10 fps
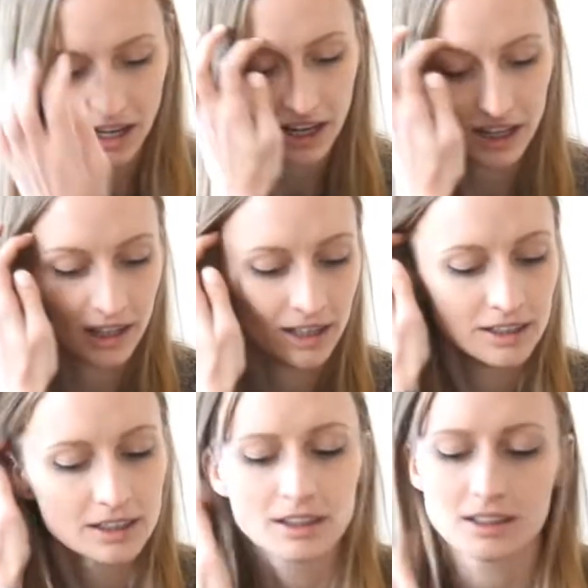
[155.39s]

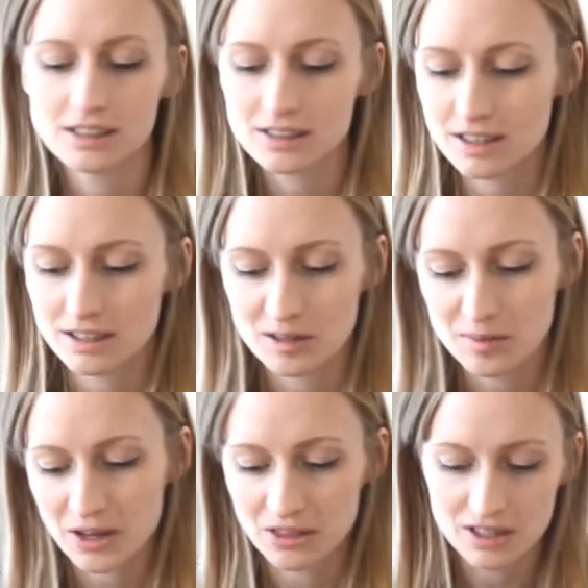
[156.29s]
And the easy thing
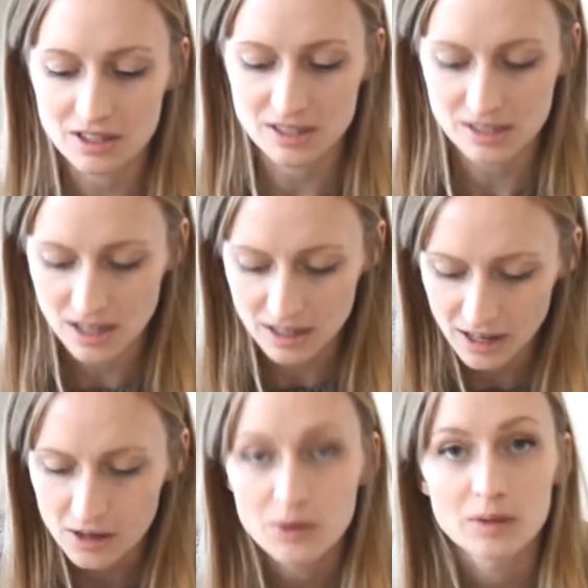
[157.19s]
about this is that
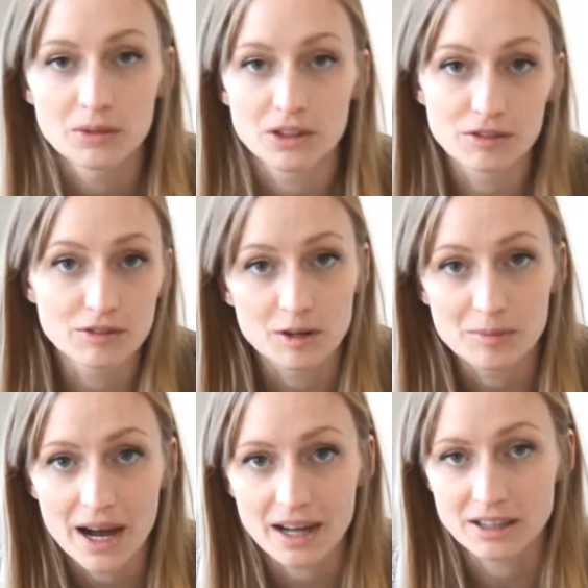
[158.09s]
now when I'm looking for a
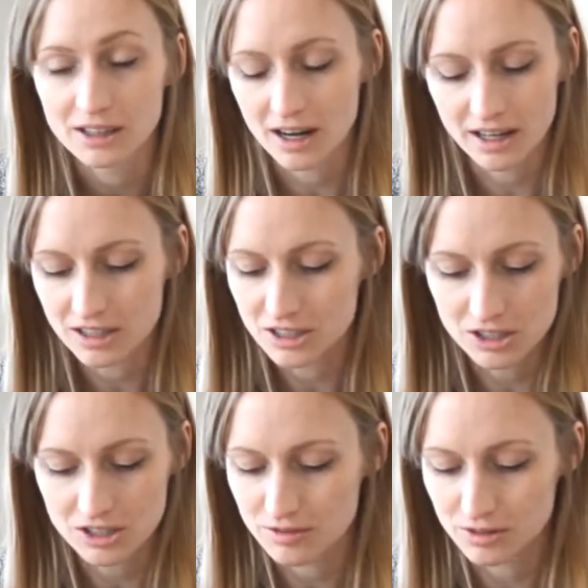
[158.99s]
pattern, I can
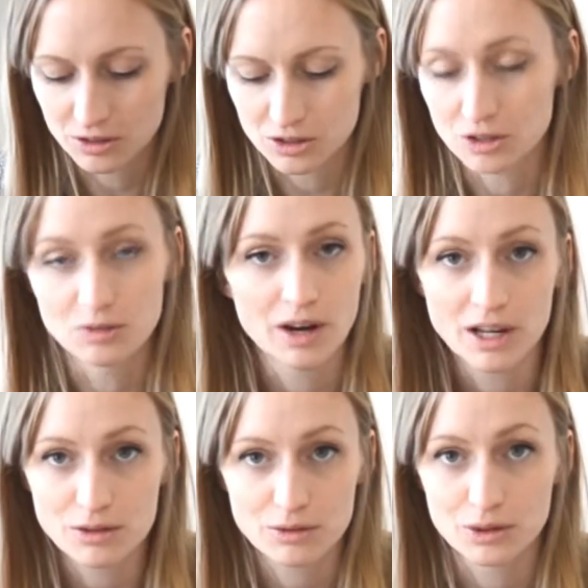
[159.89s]
just filter
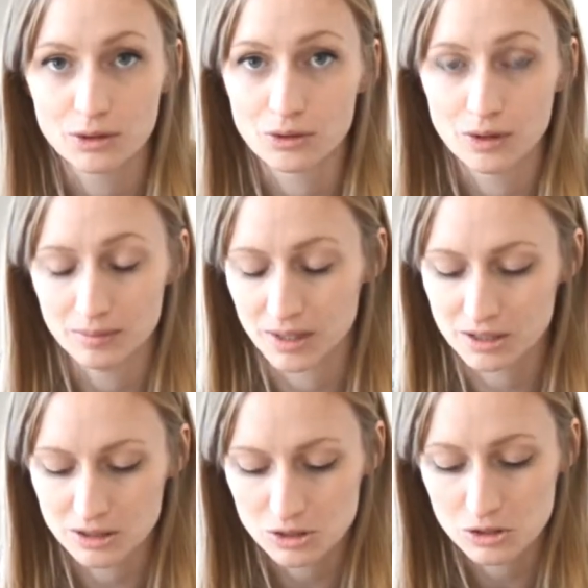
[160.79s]
right through. It
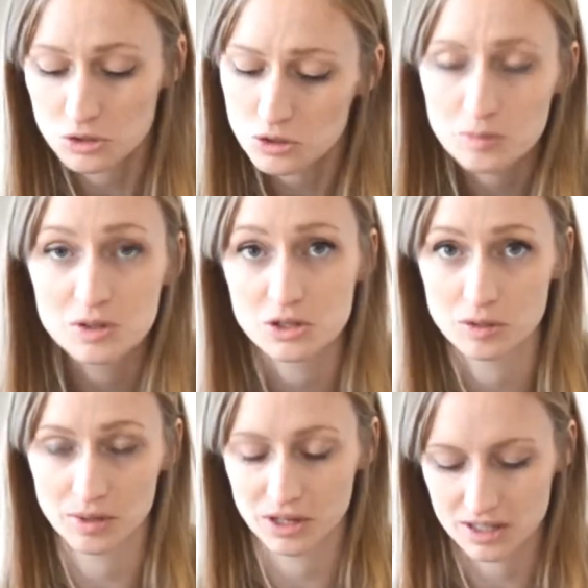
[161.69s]
makes it super,
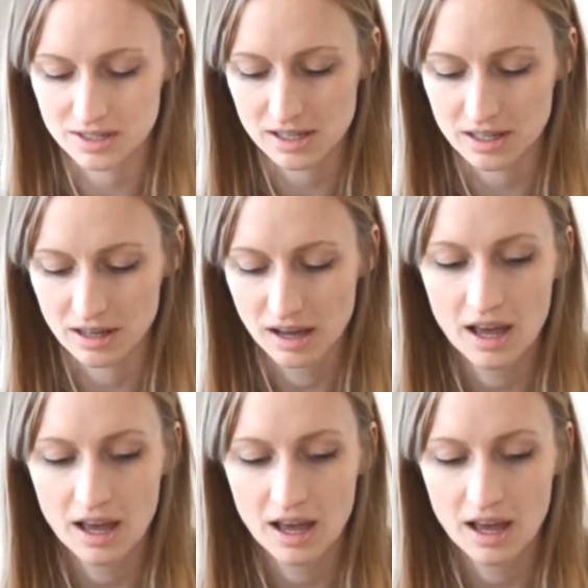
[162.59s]
super easy.